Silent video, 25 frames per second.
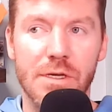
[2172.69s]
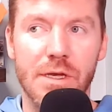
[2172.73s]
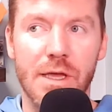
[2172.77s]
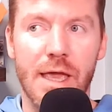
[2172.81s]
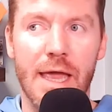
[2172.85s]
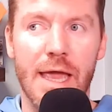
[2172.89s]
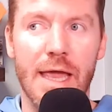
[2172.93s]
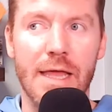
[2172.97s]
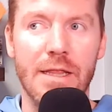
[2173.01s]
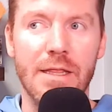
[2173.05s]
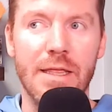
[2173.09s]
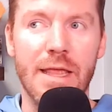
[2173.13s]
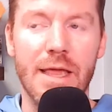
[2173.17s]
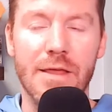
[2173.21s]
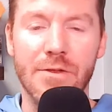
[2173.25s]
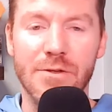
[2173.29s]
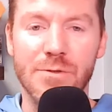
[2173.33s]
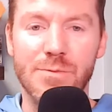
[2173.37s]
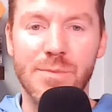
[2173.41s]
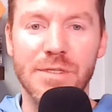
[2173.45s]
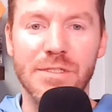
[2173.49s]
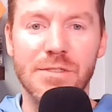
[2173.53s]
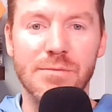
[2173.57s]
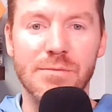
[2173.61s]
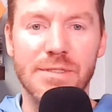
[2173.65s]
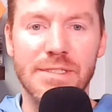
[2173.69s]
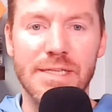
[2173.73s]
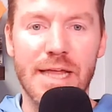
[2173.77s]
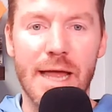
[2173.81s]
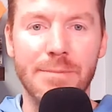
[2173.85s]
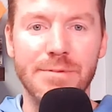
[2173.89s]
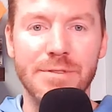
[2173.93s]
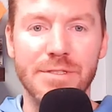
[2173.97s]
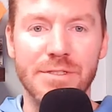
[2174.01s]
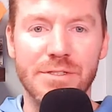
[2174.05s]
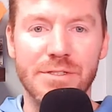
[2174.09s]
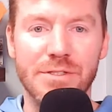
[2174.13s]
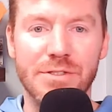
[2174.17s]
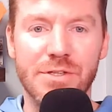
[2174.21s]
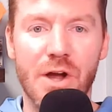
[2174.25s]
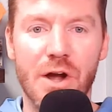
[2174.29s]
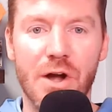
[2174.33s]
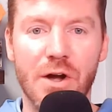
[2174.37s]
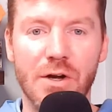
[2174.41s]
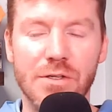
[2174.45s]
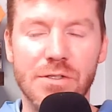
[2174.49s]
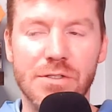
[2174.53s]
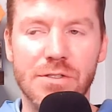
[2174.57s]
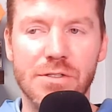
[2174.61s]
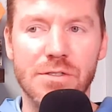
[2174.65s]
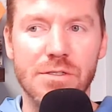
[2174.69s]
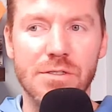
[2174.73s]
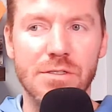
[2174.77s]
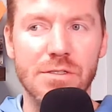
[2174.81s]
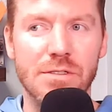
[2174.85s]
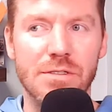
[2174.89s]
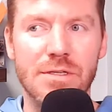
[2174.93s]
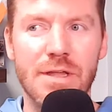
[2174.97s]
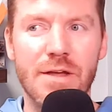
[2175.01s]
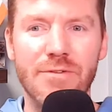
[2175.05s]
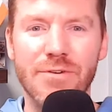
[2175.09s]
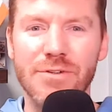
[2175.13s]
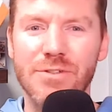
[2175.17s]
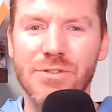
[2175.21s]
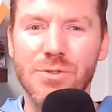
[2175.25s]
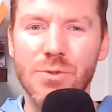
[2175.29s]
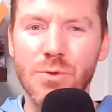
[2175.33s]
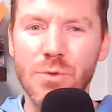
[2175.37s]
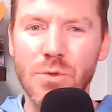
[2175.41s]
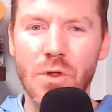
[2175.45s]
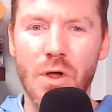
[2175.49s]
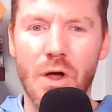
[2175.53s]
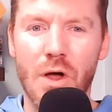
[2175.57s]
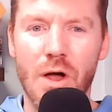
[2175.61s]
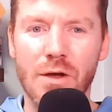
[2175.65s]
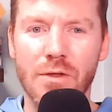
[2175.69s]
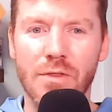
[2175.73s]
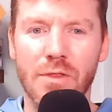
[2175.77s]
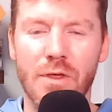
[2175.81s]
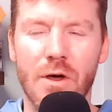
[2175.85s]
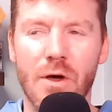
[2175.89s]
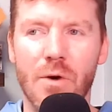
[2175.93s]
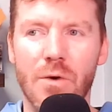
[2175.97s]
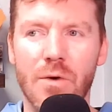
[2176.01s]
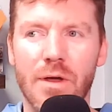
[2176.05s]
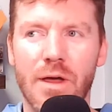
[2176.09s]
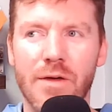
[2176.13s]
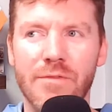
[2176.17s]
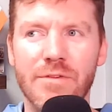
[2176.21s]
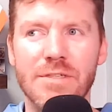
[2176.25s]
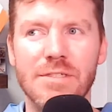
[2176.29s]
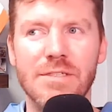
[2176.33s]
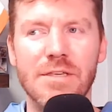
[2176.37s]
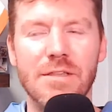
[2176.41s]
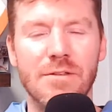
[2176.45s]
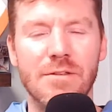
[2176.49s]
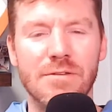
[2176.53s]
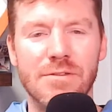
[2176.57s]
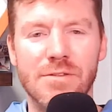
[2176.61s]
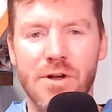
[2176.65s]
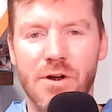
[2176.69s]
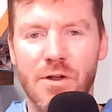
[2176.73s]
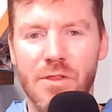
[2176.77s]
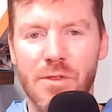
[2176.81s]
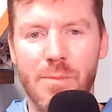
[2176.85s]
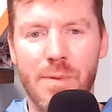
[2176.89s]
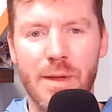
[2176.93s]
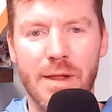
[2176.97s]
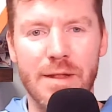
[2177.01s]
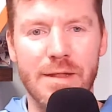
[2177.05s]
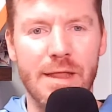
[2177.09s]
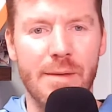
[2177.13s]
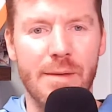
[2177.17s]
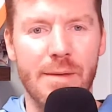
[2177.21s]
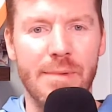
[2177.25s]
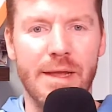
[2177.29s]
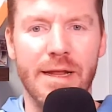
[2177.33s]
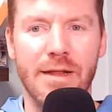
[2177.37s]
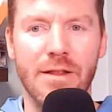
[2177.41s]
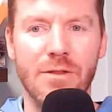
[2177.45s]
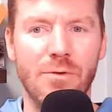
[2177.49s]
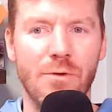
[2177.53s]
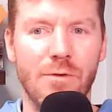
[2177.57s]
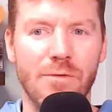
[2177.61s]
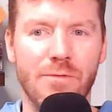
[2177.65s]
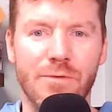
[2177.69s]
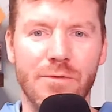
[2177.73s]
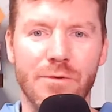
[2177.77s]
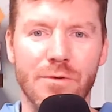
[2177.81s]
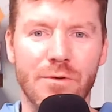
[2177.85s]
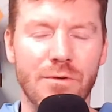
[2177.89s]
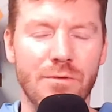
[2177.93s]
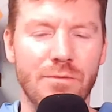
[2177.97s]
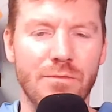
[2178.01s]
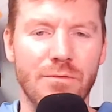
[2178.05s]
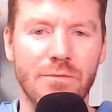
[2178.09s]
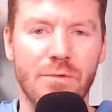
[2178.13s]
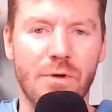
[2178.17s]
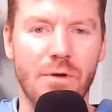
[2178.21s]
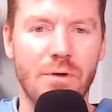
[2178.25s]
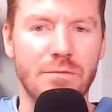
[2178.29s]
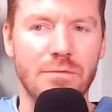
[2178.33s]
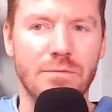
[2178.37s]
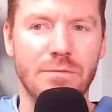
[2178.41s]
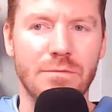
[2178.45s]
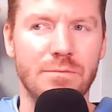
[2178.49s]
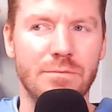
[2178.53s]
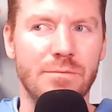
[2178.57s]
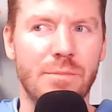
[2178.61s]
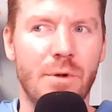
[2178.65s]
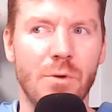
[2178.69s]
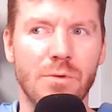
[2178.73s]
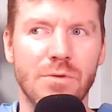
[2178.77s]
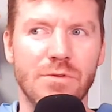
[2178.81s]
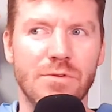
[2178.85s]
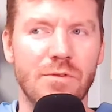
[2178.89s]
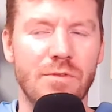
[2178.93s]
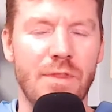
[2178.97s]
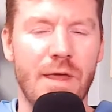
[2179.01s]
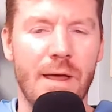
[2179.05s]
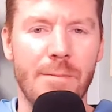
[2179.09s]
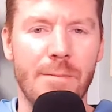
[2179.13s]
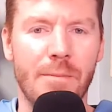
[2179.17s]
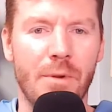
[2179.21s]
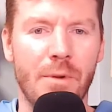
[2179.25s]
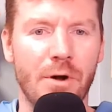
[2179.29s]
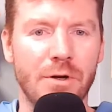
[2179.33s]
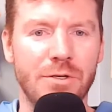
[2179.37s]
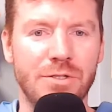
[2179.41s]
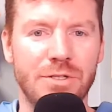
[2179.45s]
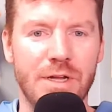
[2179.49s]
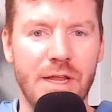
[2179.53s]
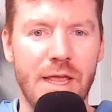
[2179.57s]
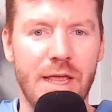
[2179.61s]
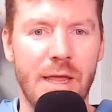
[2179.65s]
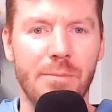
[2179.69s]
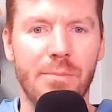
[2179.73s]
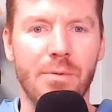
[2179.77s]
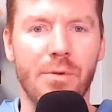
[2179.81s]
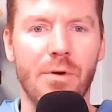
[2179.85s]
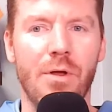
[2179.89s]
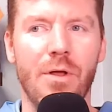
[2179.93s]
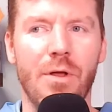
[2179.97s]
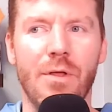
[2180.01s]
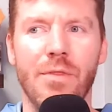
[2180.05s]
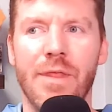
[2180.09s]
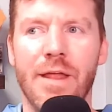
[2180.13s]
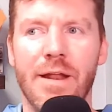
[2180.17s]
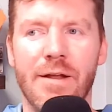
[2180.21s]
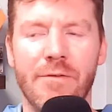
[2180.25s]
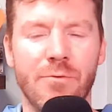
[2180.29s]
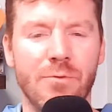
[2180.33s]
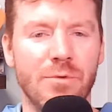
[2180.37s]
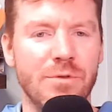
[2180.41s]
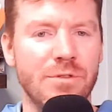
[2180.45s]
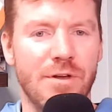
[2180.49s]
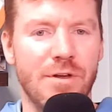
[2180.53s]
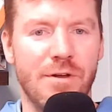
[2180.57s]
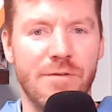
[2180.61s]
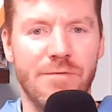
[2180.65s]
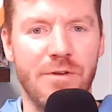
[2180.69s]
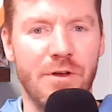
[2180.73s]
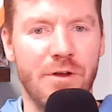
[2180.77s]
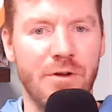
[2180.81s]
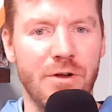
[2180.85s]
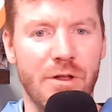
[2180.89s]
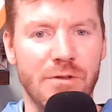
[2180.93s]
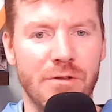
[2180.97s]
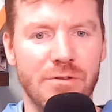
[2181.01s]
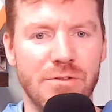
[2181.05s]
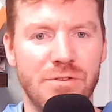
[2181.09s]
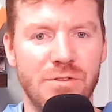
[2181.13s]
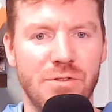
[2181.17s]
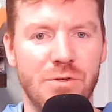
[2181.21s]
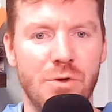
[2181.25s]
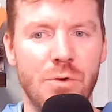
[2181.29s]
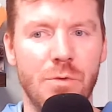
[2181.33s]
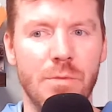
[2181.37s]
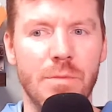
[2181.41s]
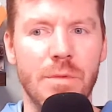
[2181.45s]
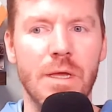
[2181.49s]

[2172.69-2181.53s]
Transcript: And yeah, there's been some stops and starts, never too long though. Obviously the start of the pandemic, I didn't do it for most of that March and April. And then everyone started figuring out Zoom.